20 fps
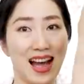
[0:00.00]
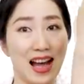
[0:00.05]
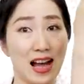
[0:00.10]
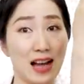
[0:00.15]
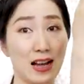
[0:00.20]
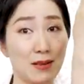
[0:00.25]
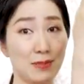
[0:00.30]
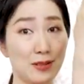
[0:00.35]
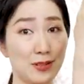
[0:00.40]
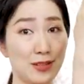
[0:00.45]

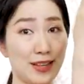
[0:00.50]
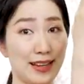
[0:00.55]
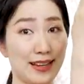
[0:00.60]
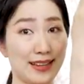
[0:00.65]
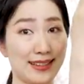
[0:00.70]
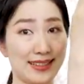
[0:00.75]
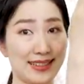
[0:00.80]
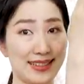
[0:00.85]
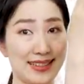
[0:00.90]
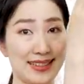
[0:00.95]
Arms like
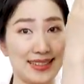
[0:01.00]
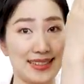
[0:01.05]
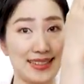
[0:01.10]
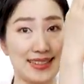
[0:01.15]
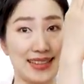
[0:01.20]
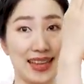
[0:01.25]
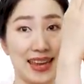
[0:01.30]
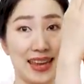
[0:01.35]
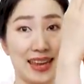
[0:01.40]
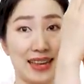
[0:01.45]
this
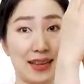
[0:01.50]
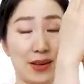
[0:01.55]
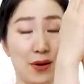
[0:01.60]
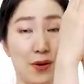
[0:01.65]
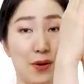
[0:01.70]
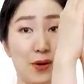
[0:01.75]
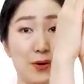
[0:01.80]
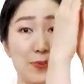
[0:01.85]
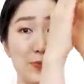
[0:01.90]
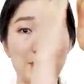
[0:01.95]
and
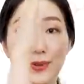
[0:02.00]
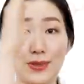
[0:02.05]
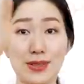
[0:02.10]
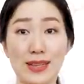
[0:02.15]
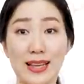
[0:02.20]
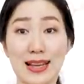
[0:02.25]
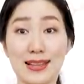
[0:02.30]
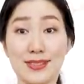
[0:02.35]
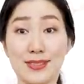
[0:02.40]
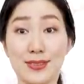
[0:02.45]
open
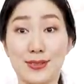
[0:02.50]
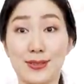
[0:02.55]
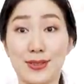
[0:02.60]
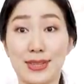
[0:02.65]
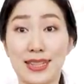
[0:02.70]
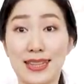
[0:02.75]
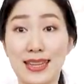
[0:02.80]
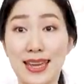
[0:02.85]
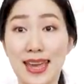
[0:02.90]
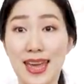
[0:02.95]
as you
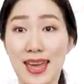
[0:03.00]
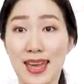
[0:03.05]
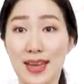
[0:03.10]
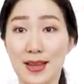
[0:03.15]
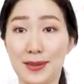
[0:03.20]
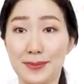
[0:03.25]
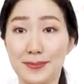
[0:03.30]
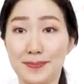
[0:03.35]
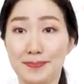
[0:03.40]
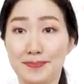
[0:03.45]

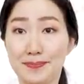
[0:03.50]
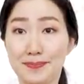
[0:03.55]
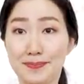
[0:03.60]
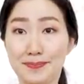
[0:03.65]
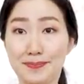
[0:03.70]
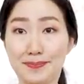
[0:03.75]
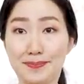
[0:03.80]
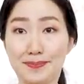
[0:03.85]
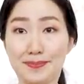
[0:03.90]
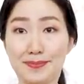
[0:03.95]
inhale
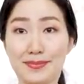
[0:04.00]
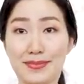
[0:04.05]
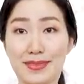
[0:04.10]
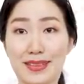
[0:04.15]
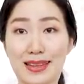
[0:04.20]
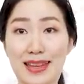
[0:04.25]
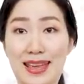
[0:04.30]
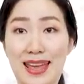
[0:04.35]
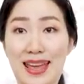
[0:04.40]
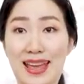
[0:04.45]

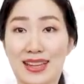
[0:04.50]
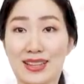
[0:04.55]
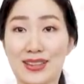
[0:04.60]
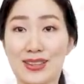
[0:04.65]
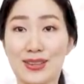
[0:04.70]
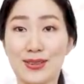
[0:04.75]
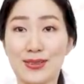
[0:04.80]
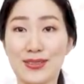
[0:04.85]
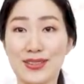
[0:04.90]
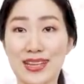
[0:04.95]
and
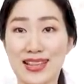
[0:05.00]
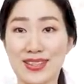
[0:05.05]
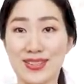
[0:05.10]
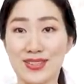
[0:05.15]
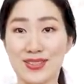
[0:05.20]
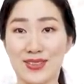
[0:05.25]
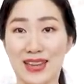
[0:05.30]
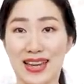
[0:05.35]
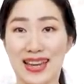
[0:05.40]
close as you